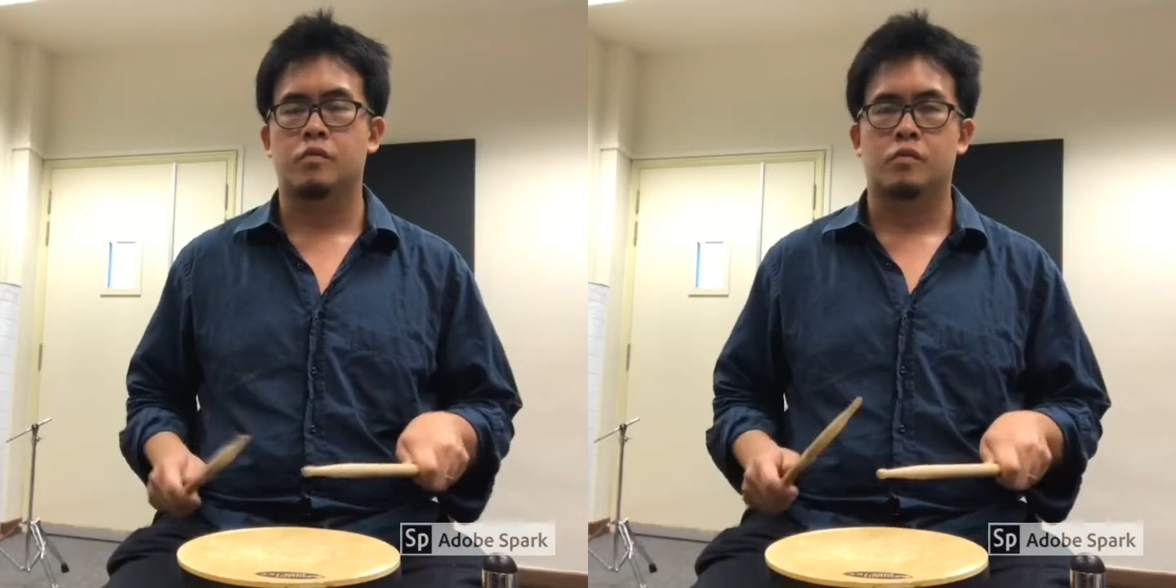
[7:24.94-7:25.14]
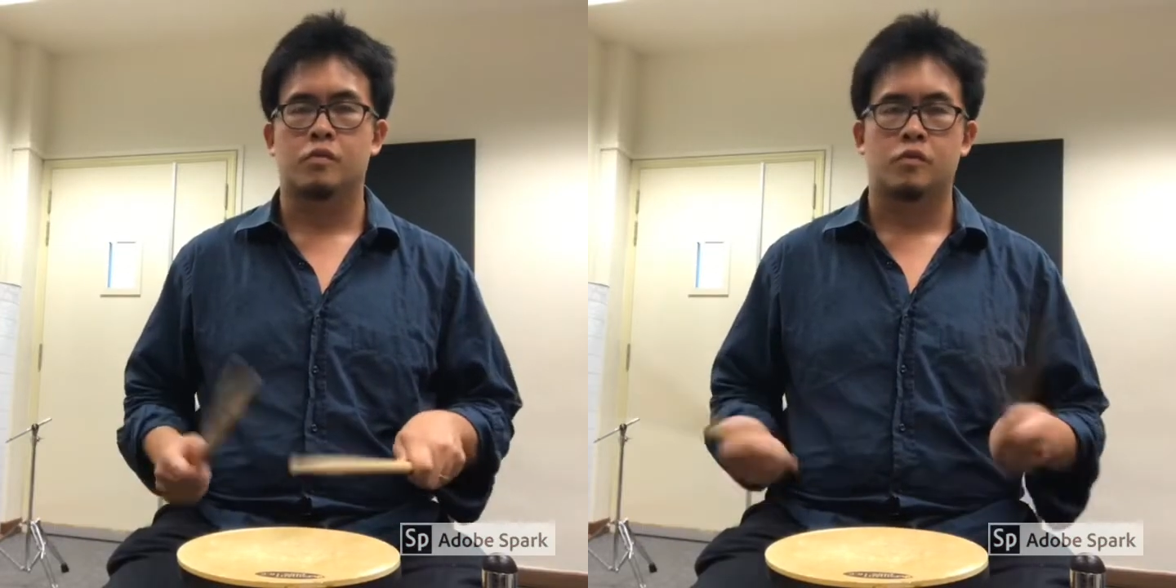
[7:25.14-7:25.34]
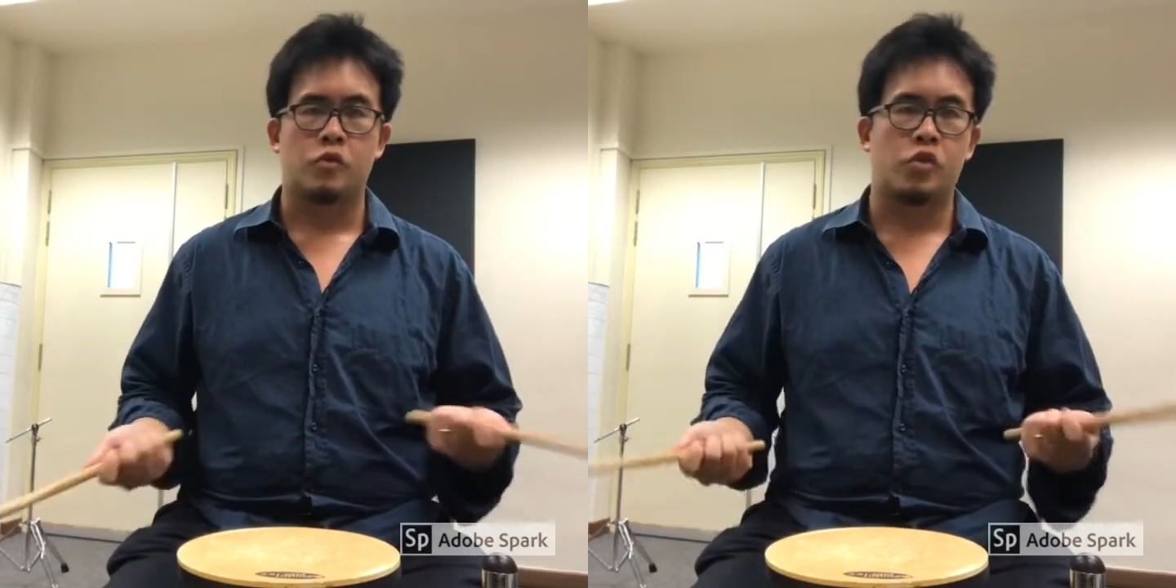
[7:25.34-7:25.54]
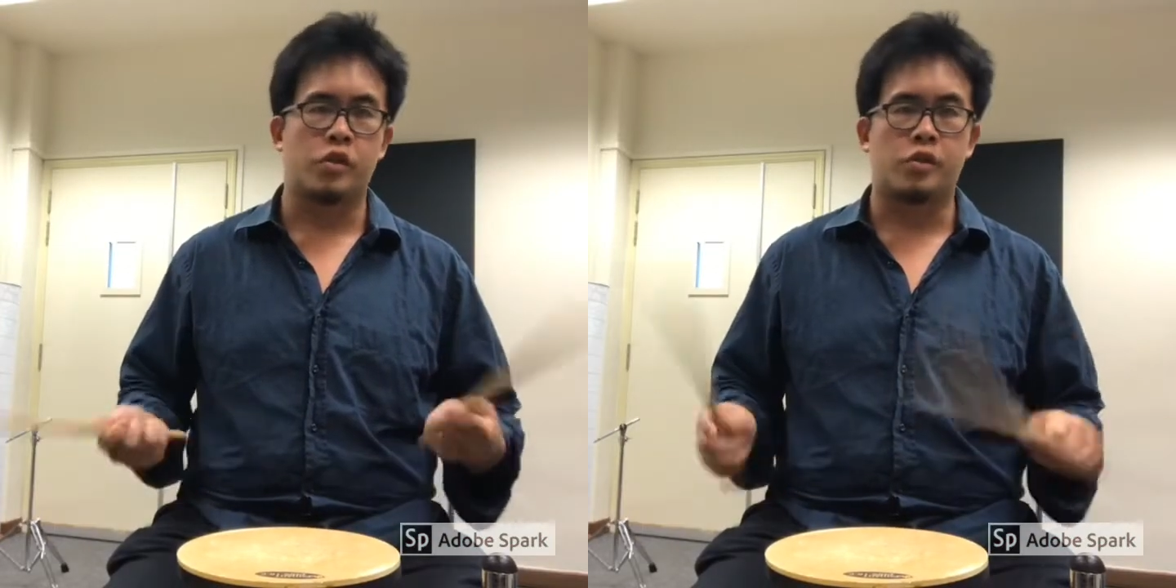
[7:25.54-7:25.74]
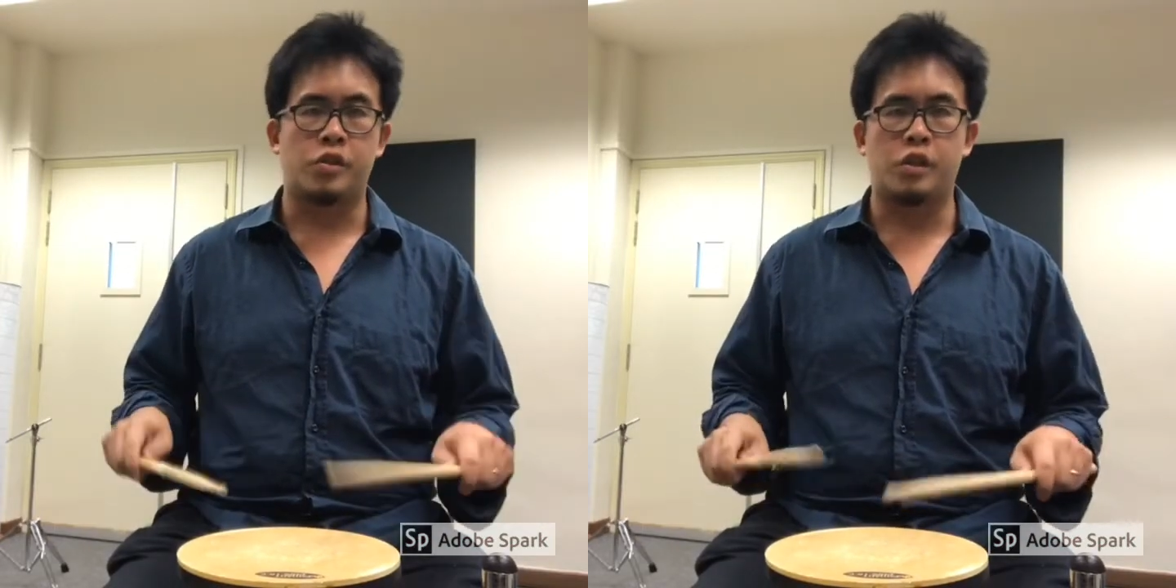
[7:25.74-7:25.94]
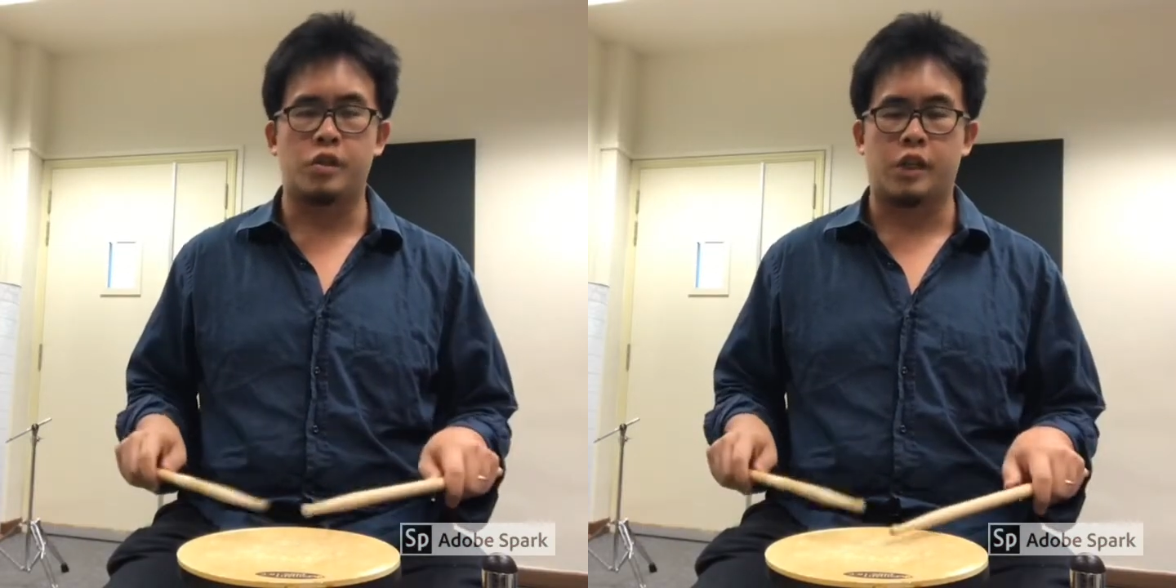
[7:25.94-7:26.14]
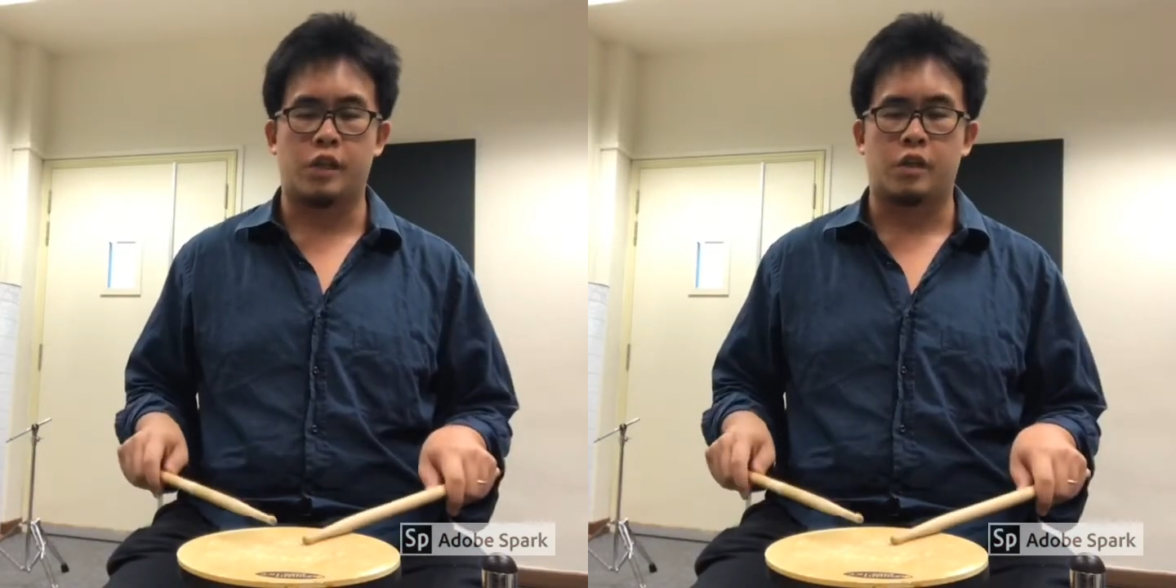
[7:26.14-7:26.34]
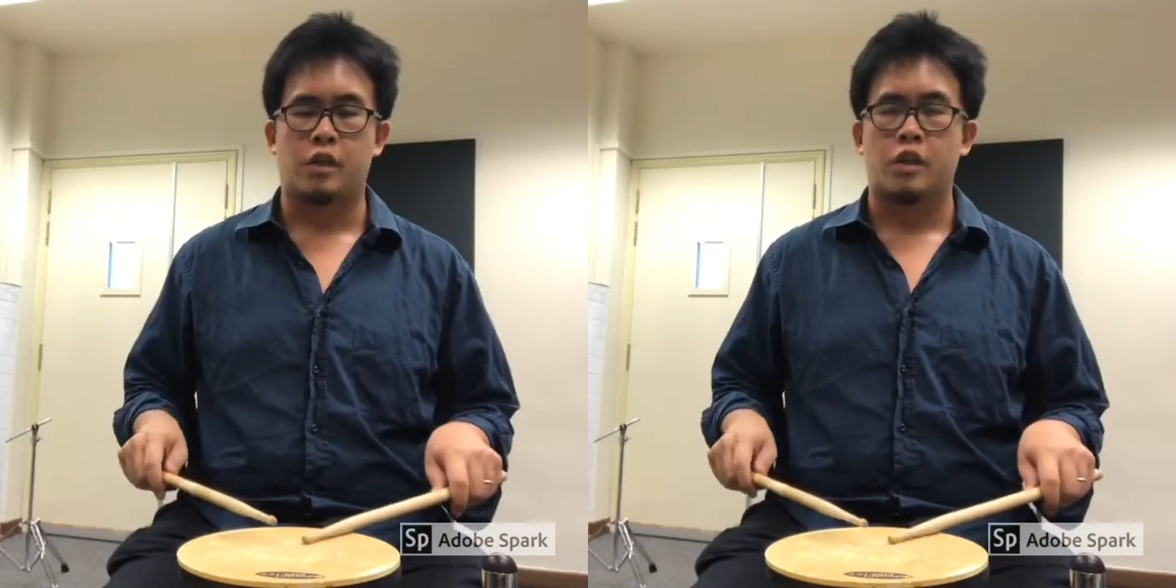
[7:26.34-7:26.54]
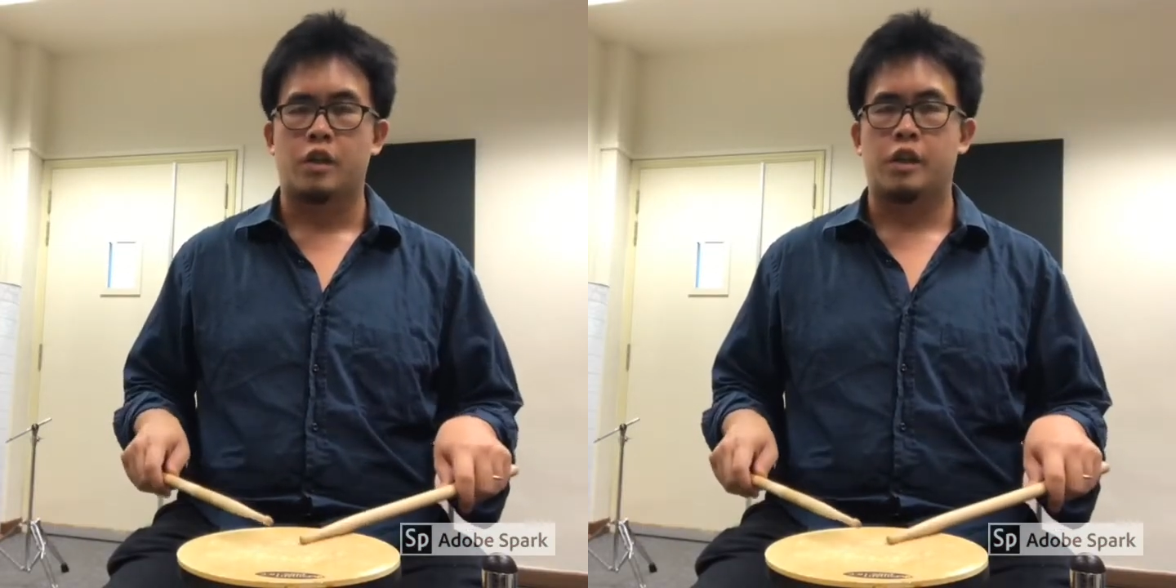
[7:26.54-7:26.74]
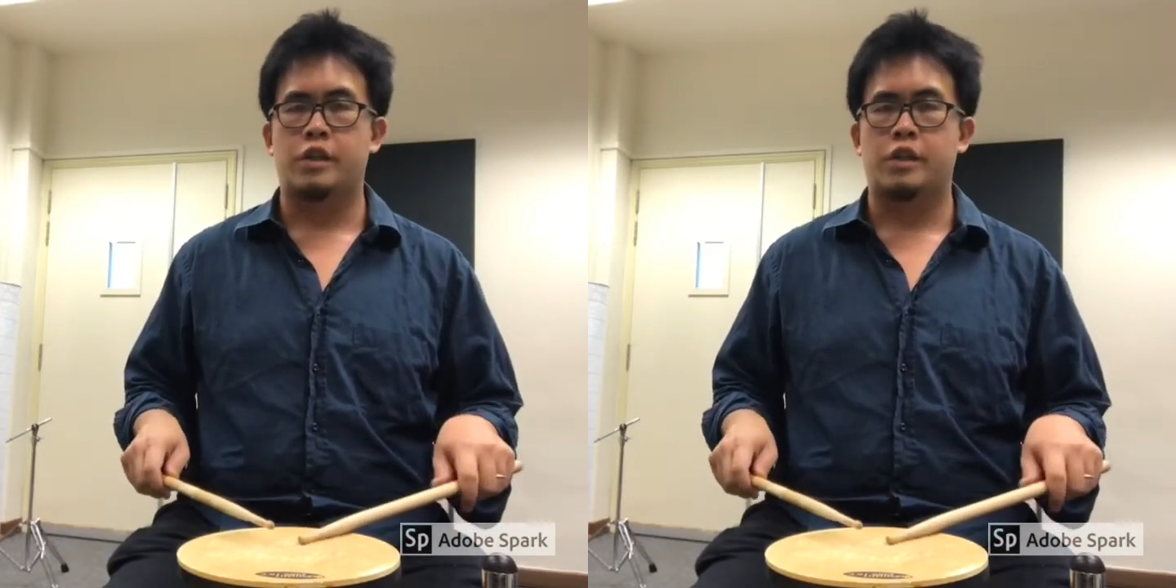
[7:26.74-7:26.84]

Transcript: you can see that it's actually